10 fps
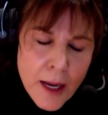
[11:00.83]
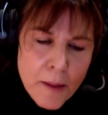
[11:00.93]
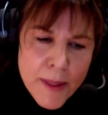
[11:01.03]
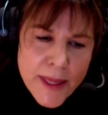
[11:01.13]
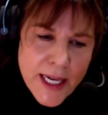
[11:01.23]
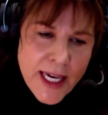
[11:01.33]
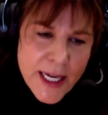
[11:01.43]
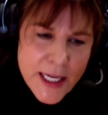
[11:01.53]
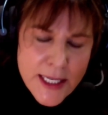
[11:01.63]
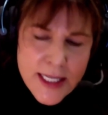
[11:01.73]
But the
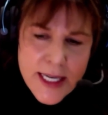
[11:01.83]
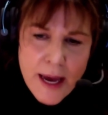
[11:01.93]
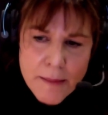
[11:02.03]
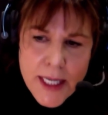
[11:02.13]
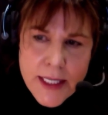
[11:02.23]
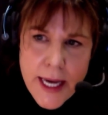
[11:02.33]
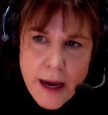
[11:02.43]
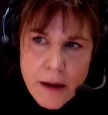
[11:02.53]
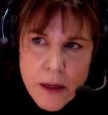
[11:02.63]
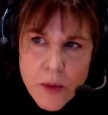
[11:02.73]
kids sat me
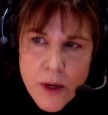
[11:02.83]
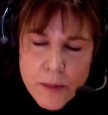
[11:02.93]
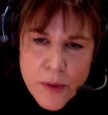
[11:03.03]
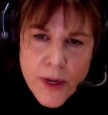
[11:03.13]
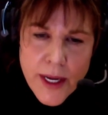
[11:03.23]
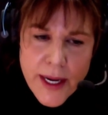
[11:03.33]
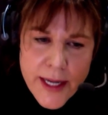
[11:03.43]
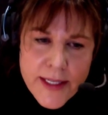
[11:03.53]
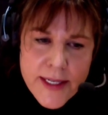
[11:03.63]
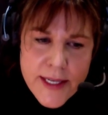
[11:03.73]
down at one point
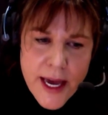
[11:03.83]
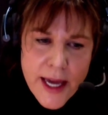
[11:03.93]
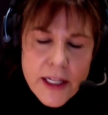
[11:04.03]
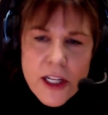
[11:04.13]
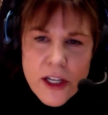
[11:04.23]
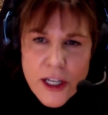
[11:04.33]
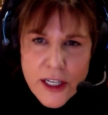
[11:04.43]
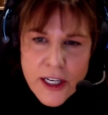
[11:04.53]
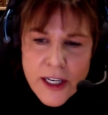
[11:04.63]
and said, look,